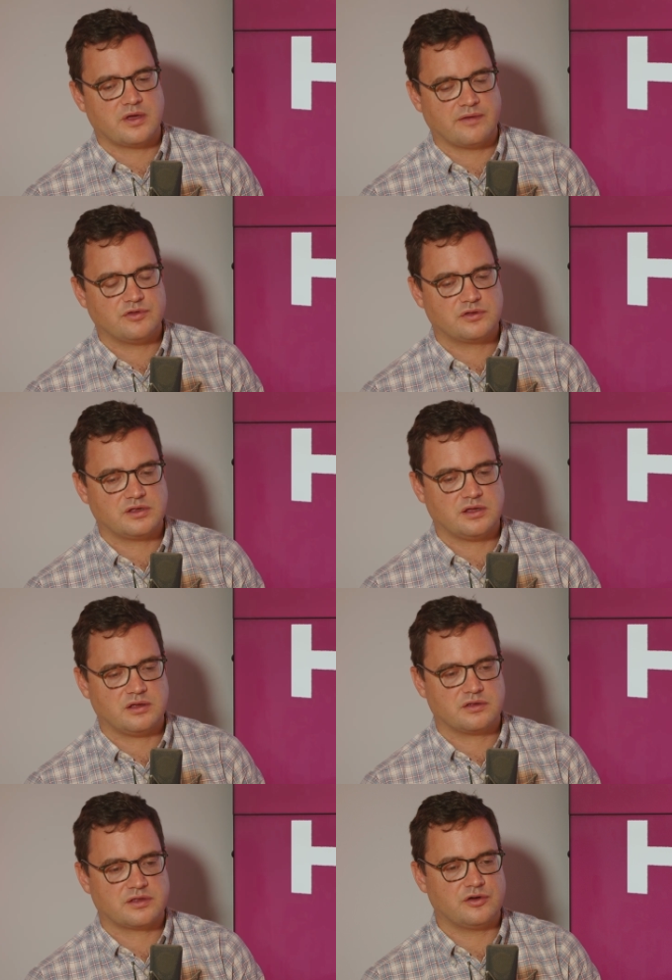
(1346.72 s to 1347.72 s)

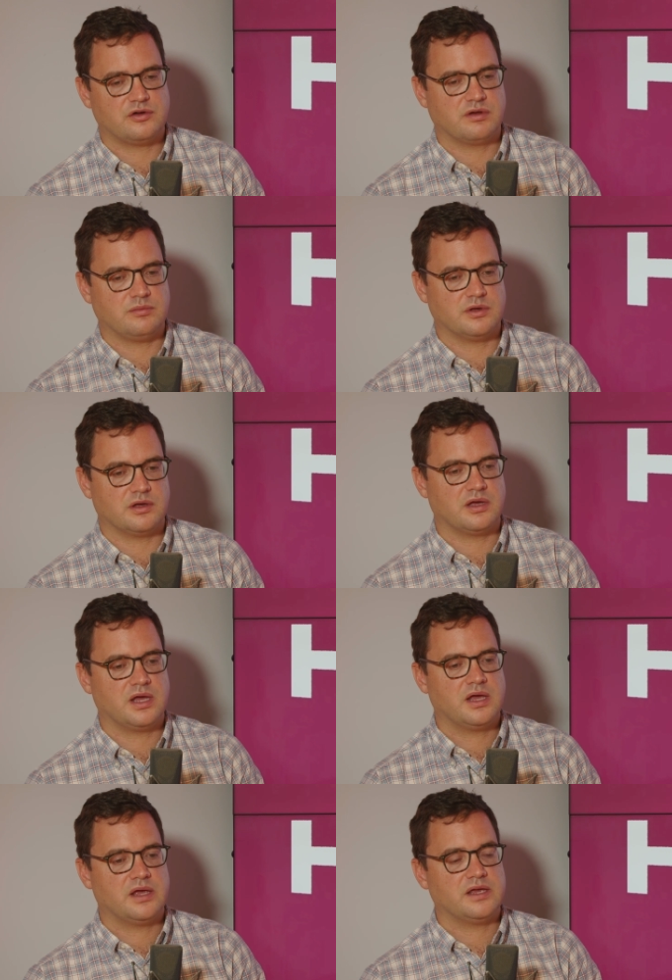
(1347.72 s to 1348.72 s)
obviously Saudi Arabia,
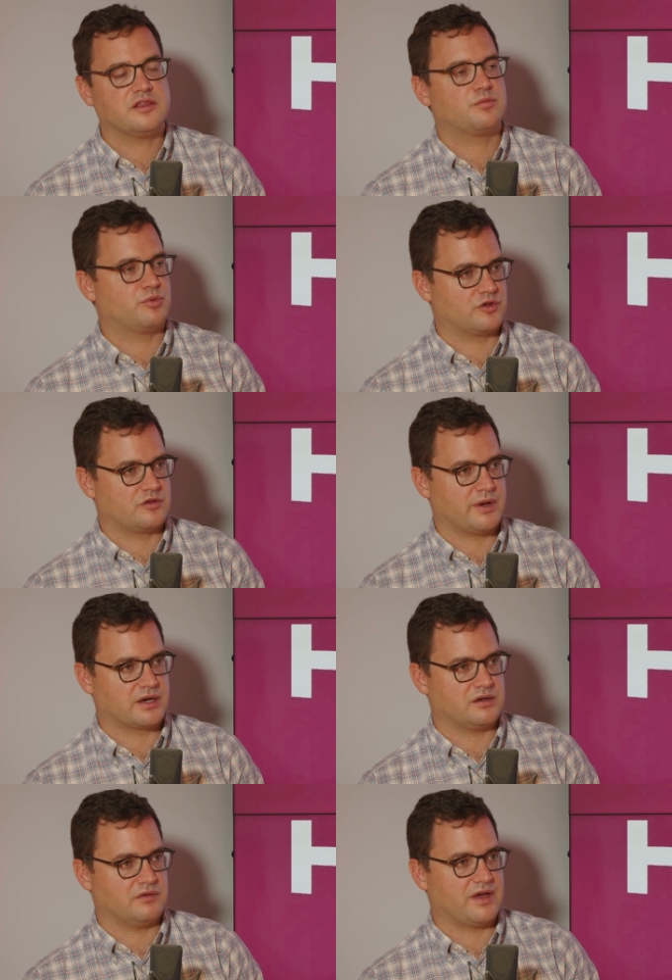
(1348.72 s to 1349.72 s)
its
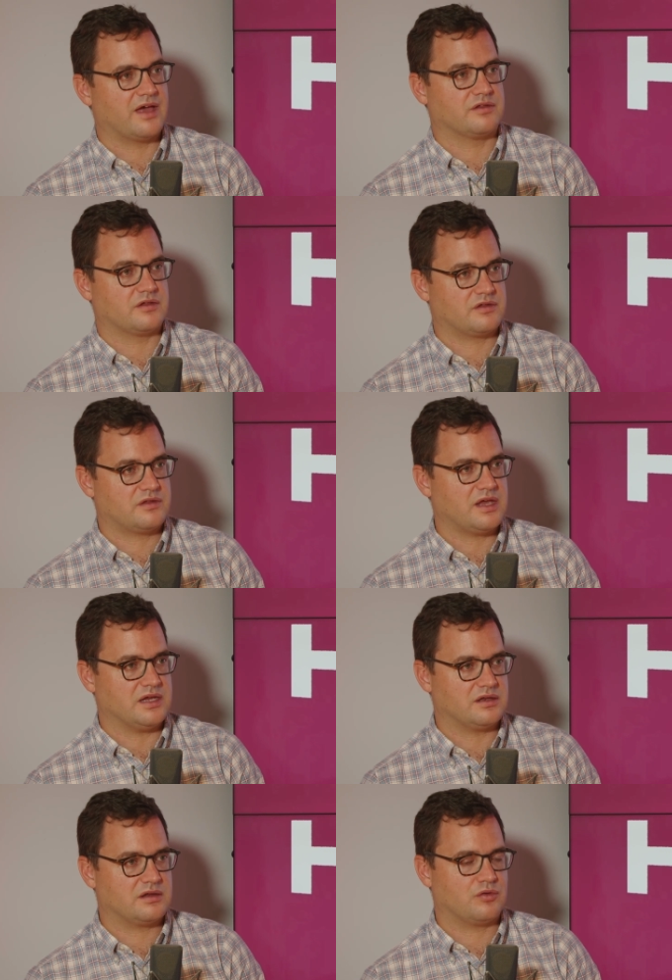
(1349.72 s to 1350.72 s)
perspective as a
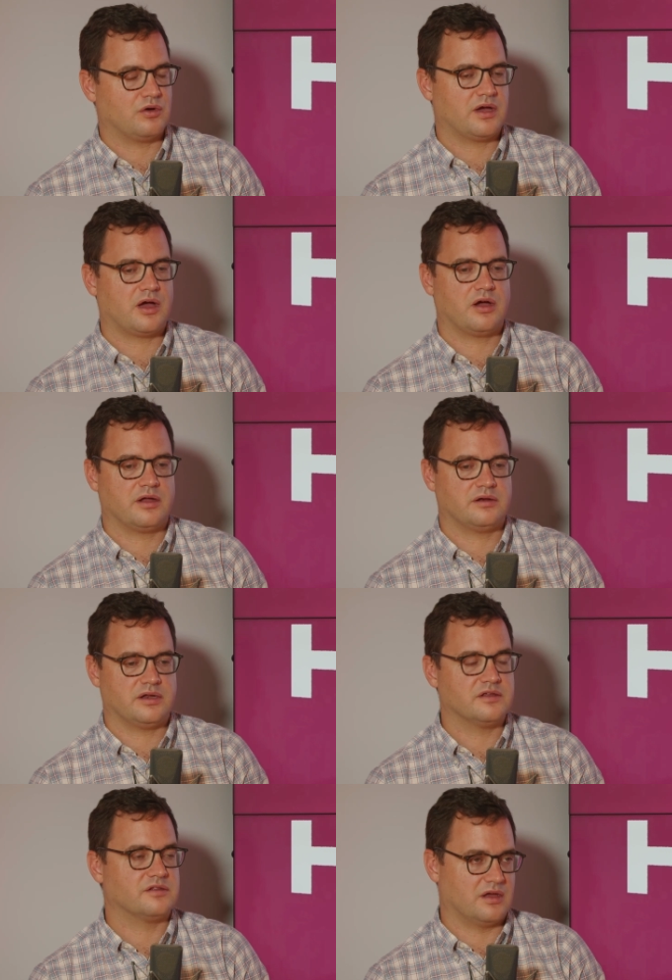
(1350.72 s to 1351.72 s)
state
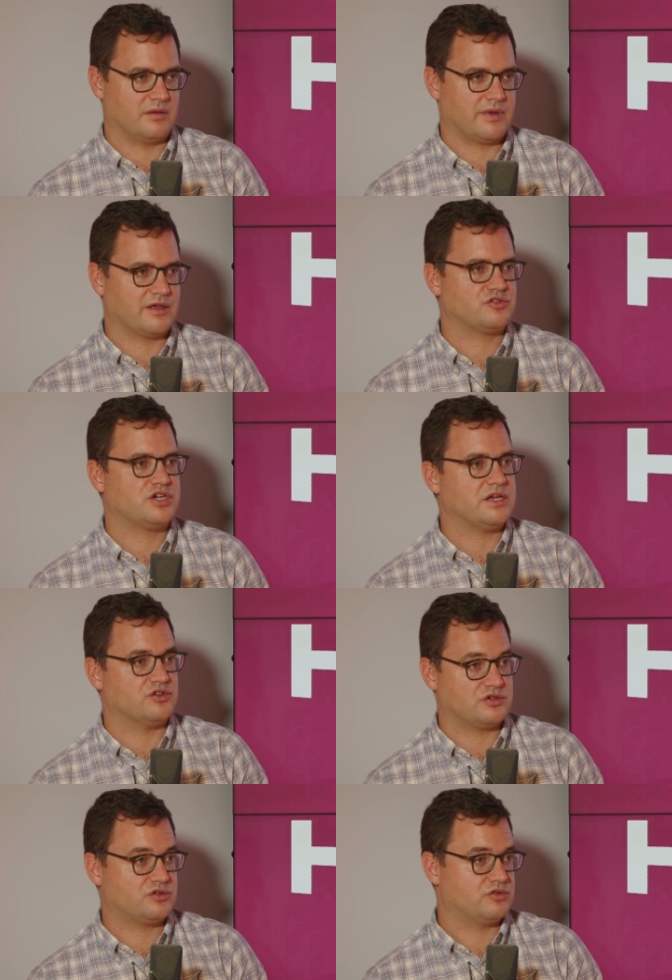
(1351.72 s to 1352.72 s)
on Islam has
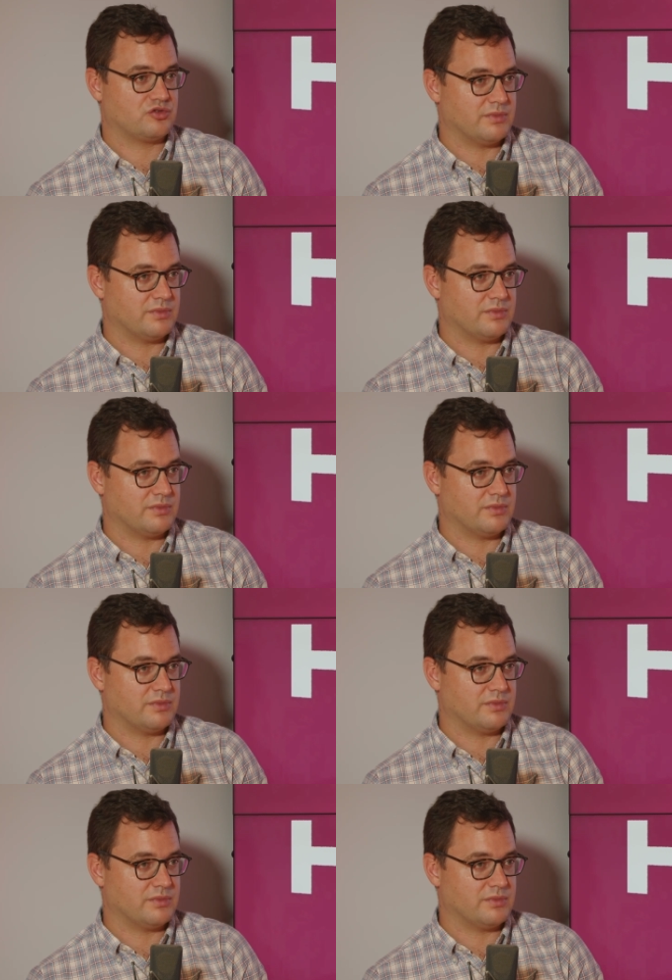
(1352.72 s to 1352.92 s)
changed